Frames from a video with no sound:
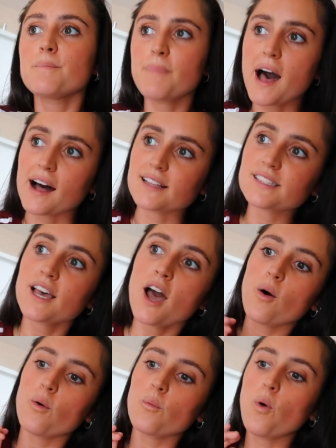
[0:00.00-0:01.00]
But
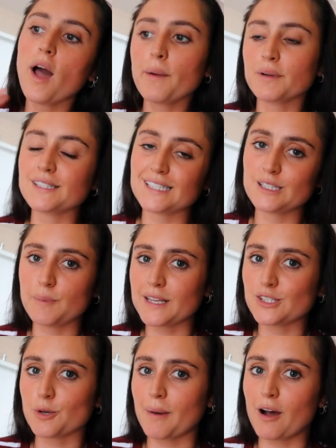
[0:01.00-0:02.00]
what I wanted to
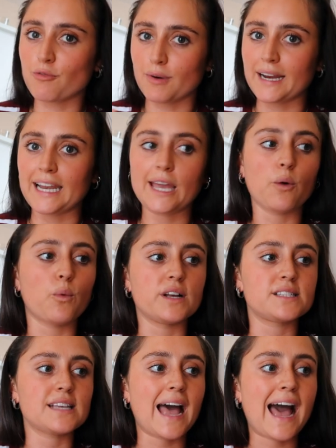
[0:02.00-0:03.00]
speak to you about really
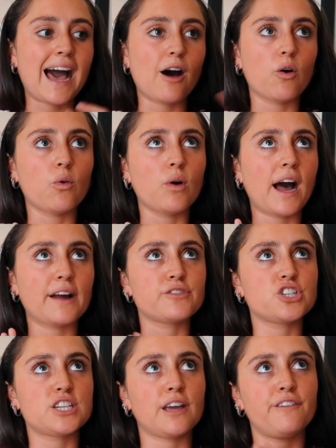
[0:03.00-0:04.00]
was how I've
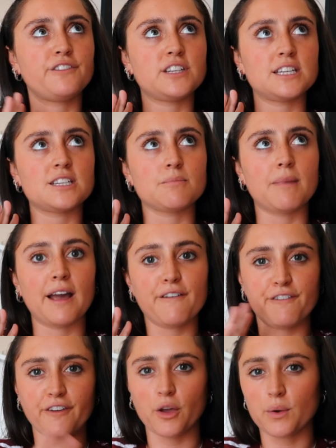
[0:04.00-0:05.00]
shifted my
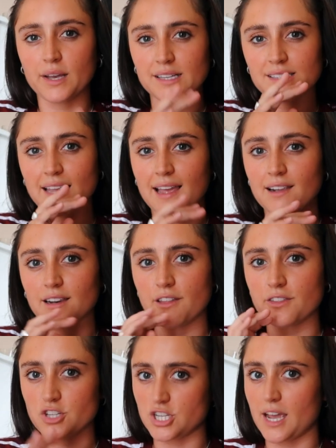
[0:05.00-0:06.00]
focus
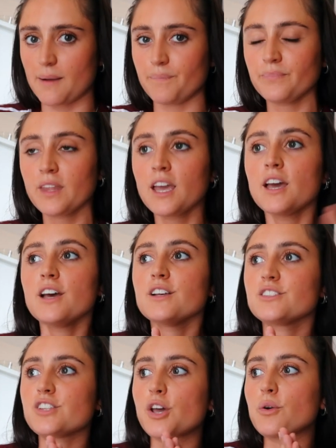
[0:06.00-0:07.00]
in the gym.
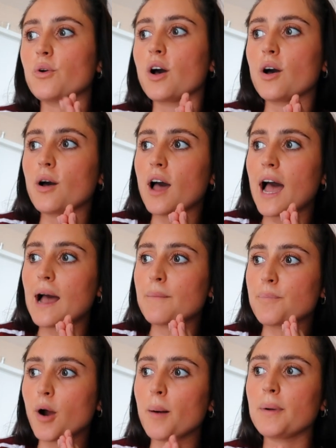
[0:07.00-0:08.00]
So
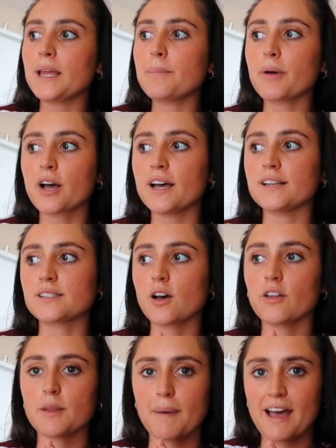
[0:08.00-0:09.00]
probably because
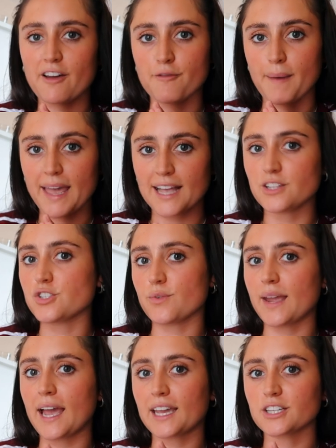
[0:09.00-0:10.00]
on the back of my
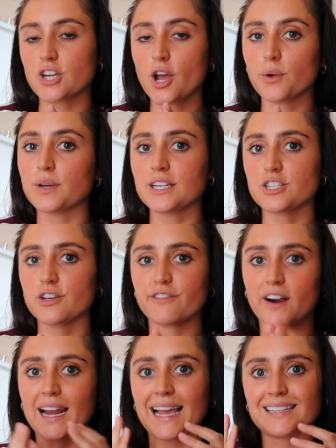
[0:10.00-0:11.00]
injury, I could only do
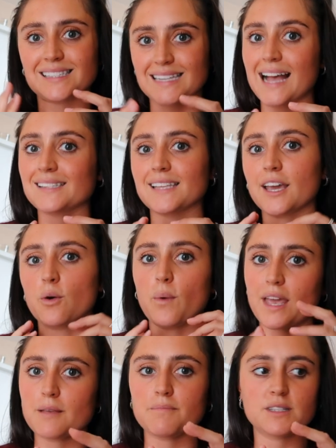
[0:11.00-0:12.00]
very like static
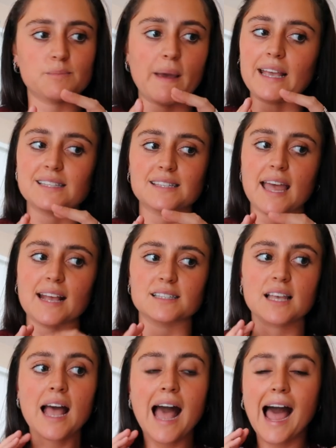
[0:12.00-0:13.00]
weight-based
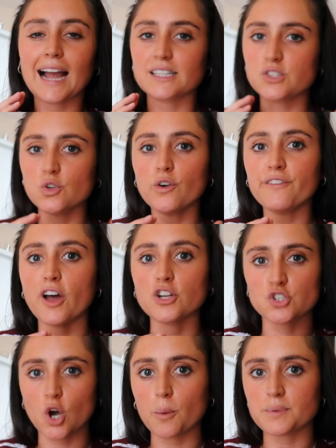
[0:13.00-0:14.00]
things. I'd sort of
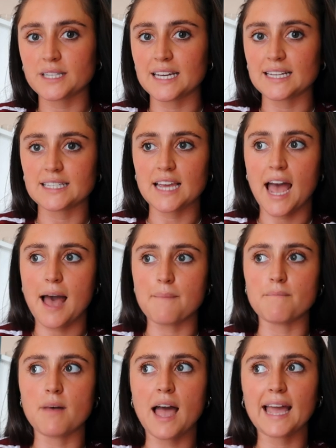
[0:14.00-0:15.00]
adopted,
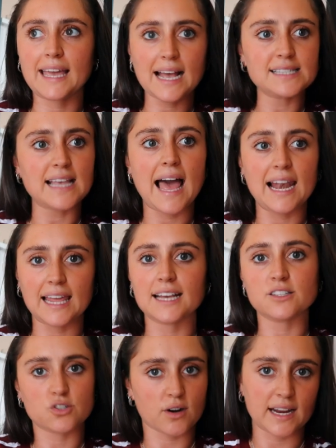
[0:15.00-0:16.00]
I guess,
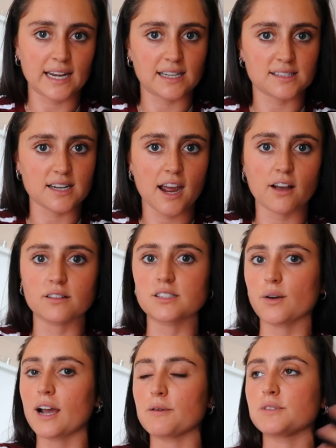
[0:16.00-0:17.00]
Elliot's training style.
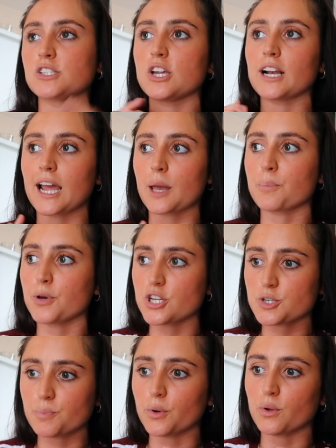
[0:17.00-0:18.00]
So I was doing like a
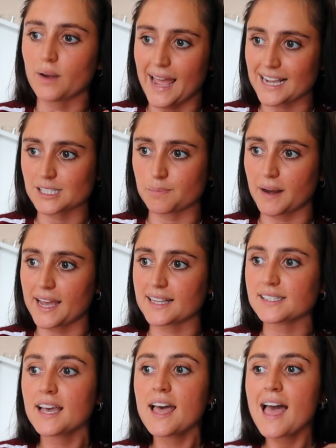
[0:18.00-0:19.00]
push-pull leg
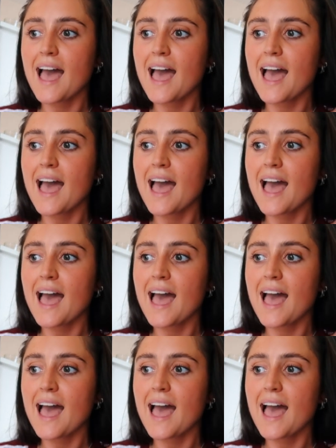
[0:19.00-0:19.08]
split.